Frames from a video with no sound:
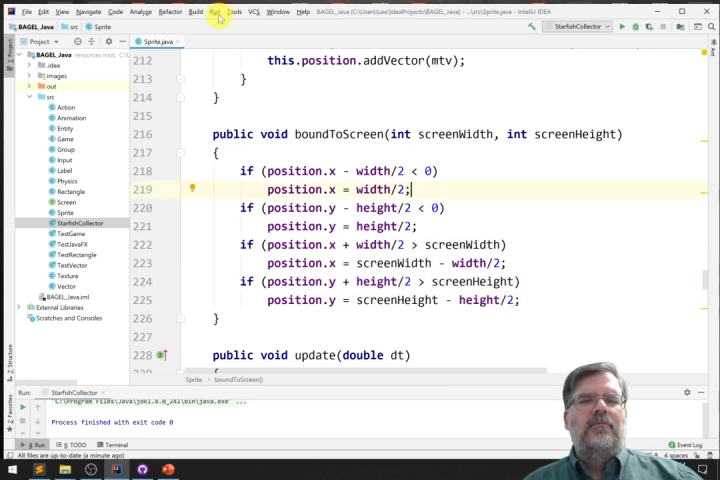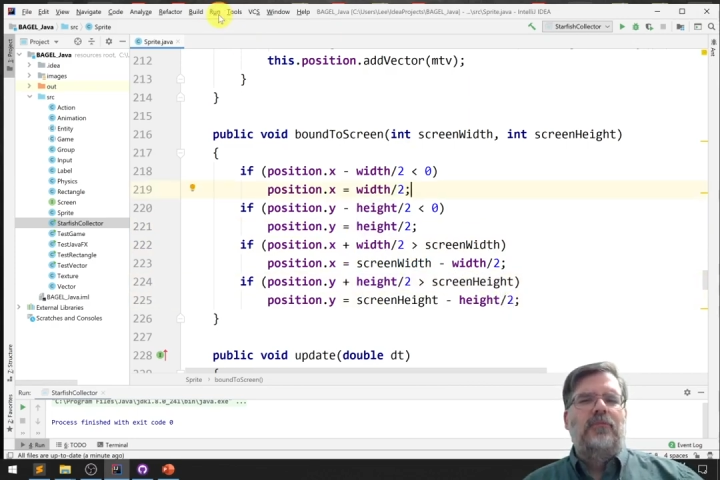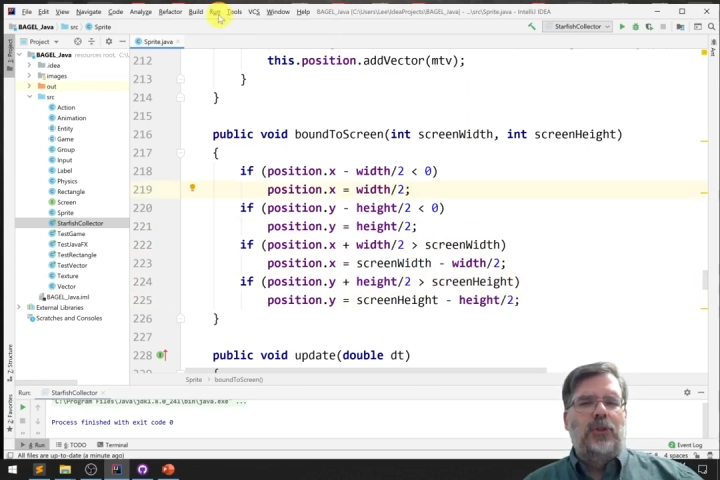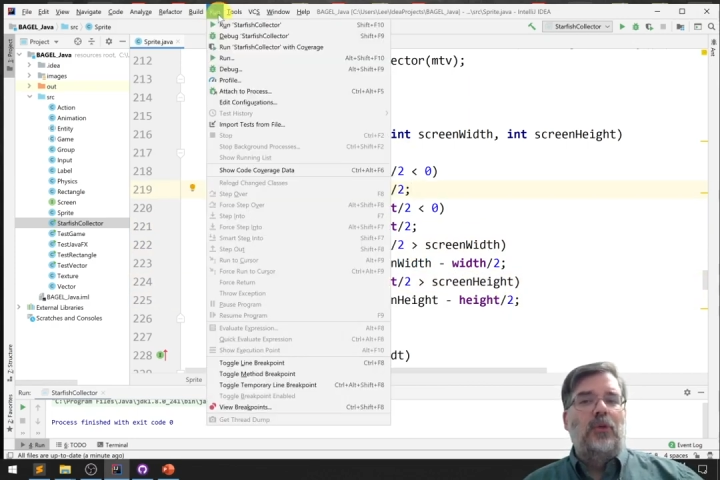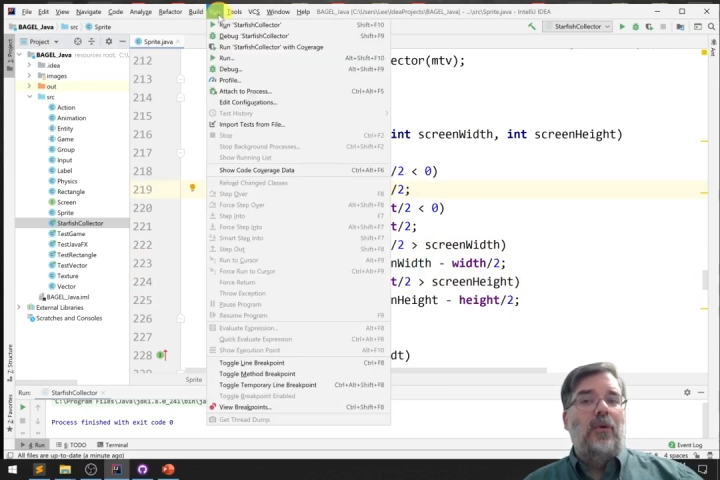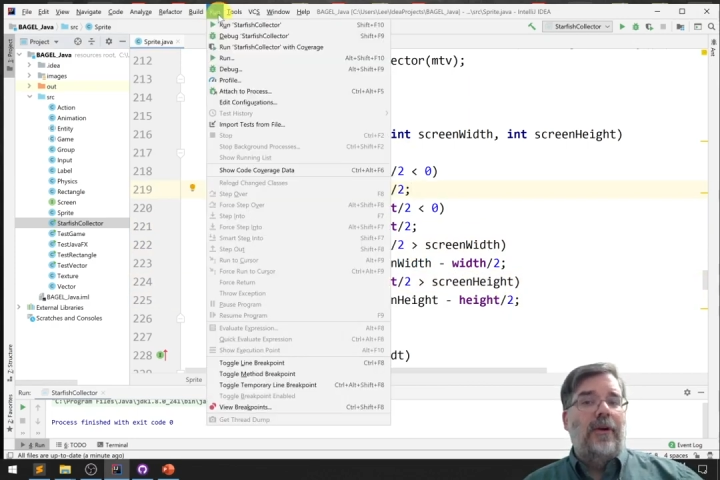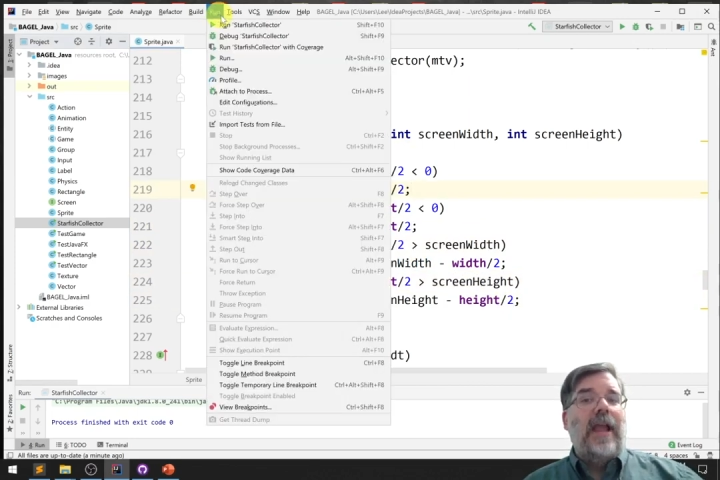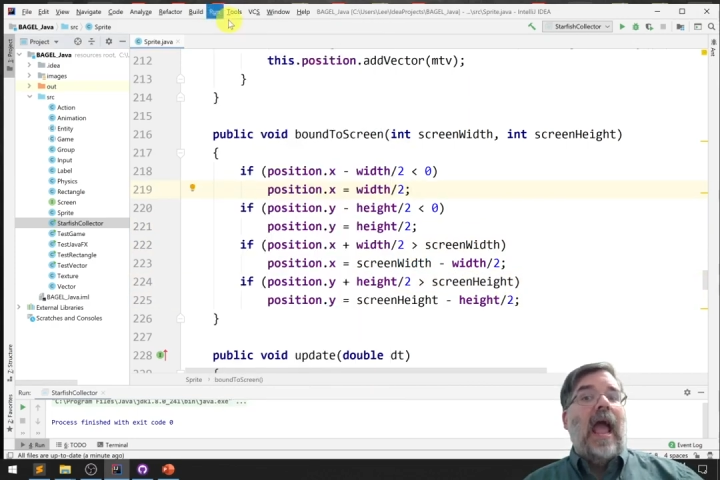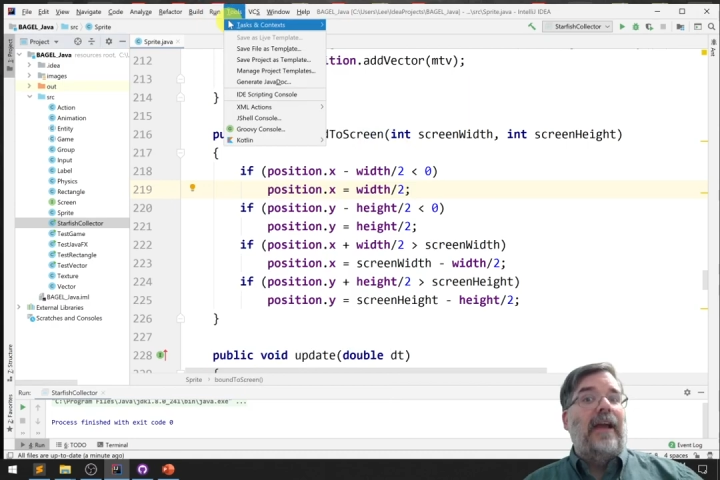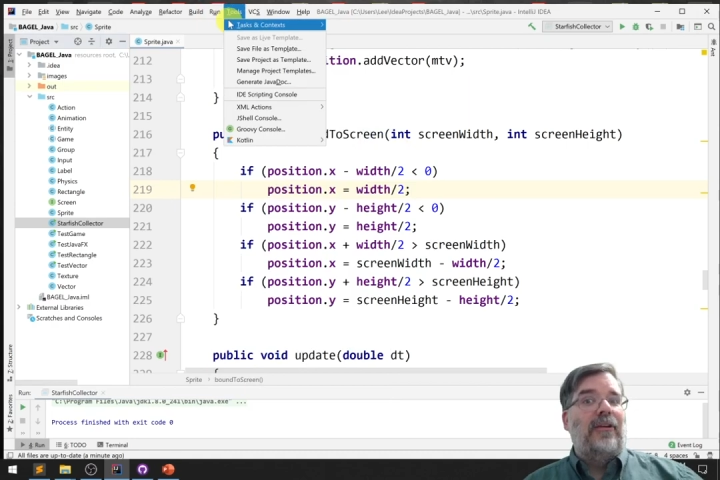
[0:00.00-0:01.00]
should work
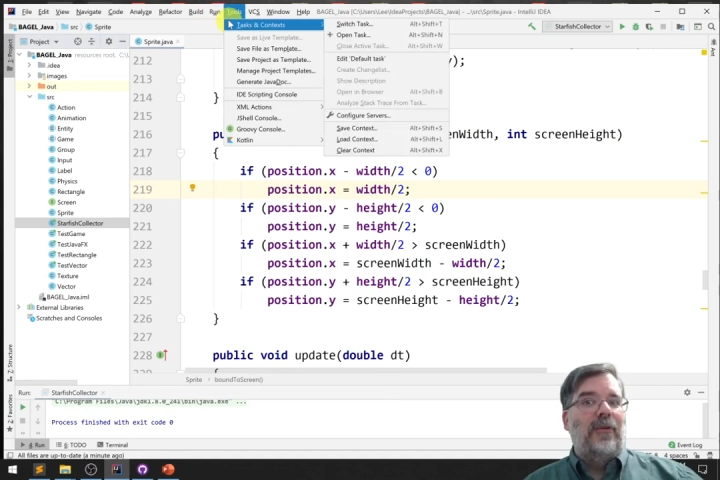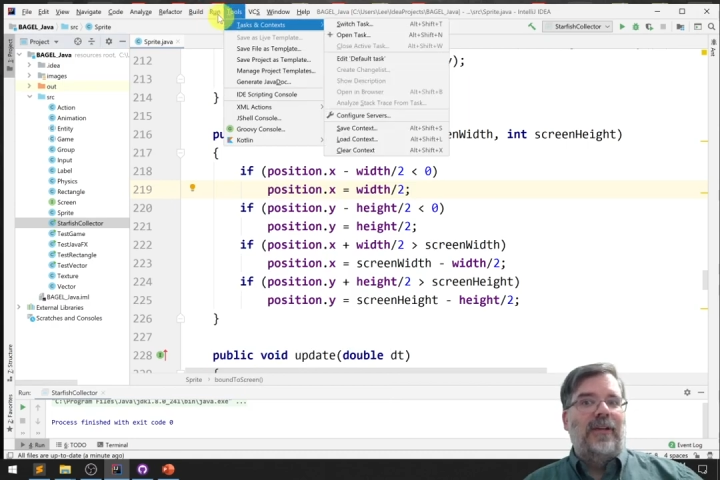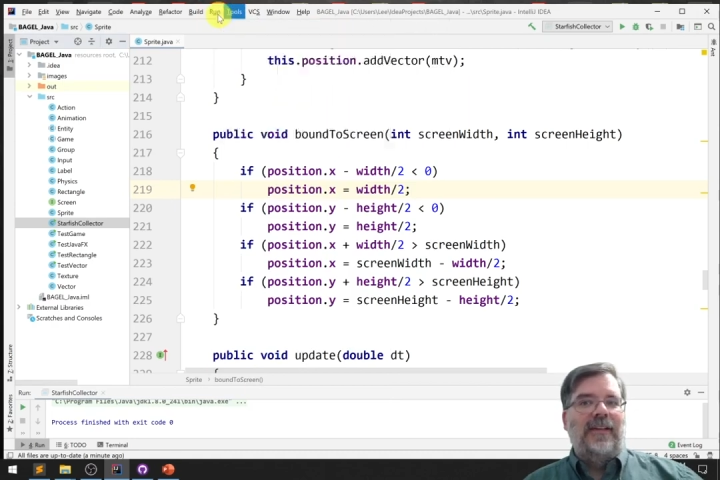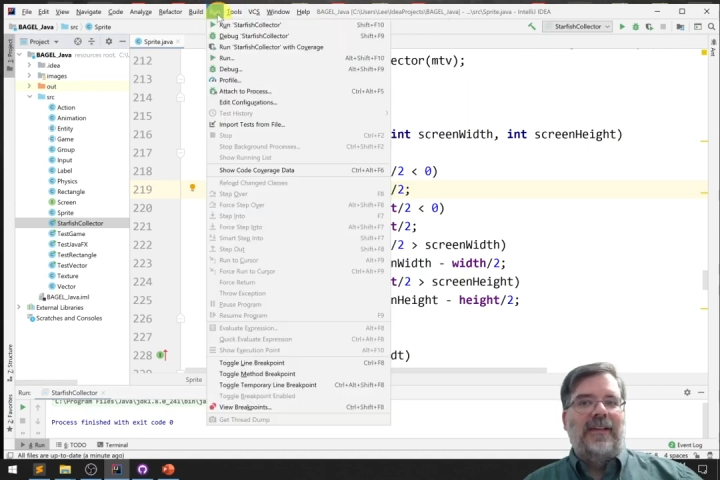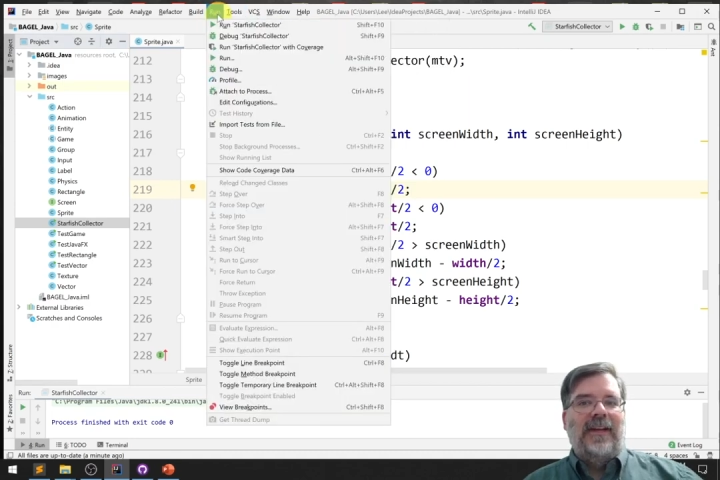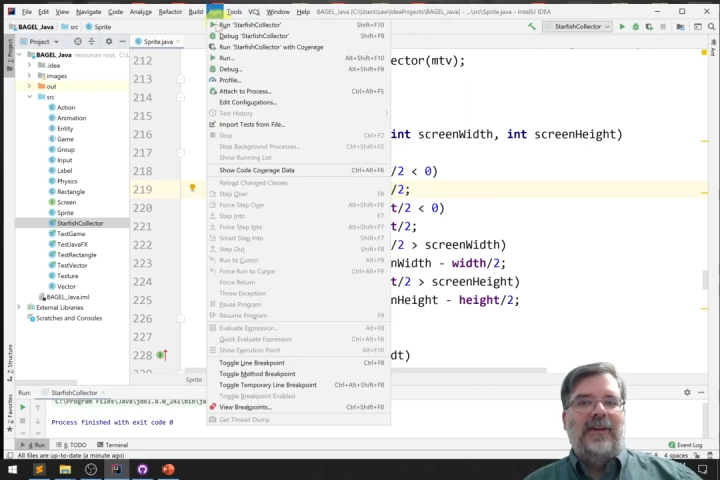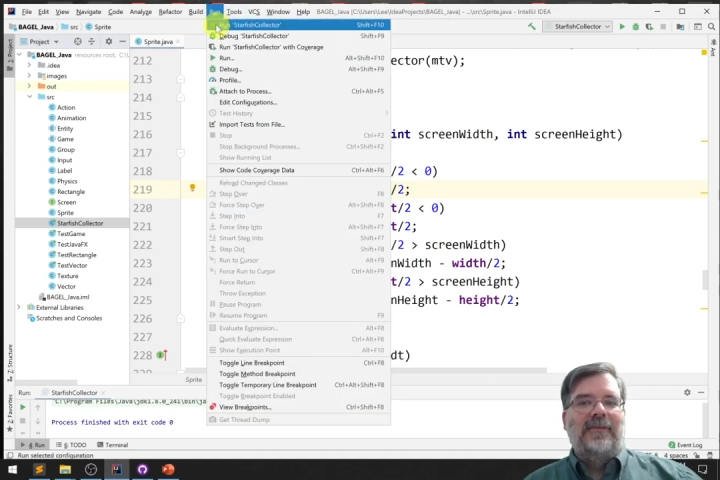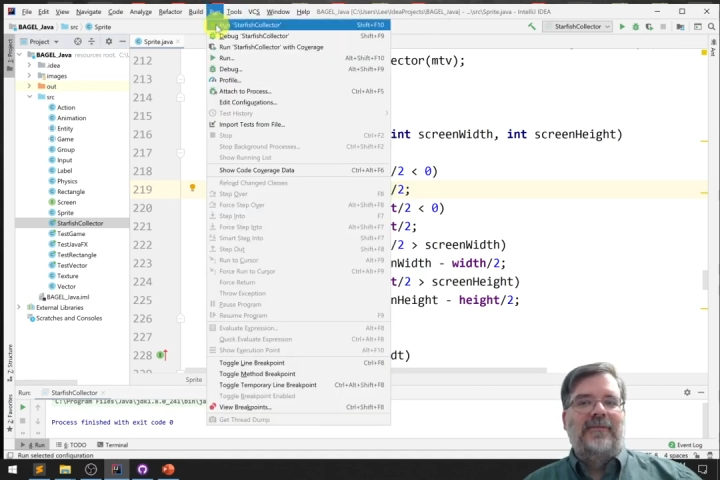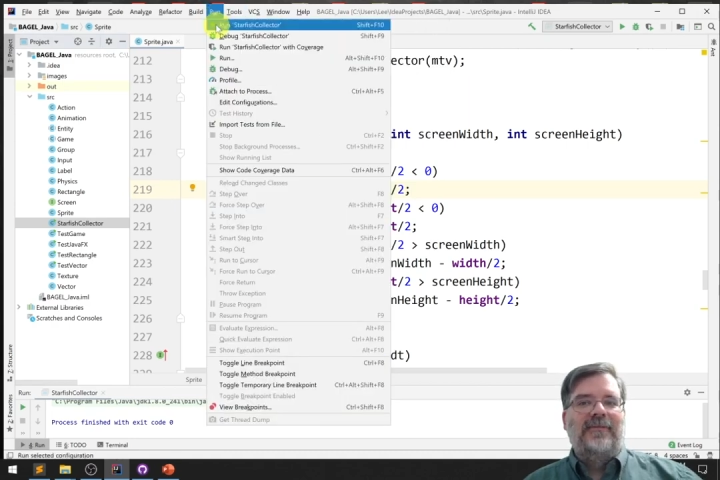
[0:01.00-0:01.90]
accurately now.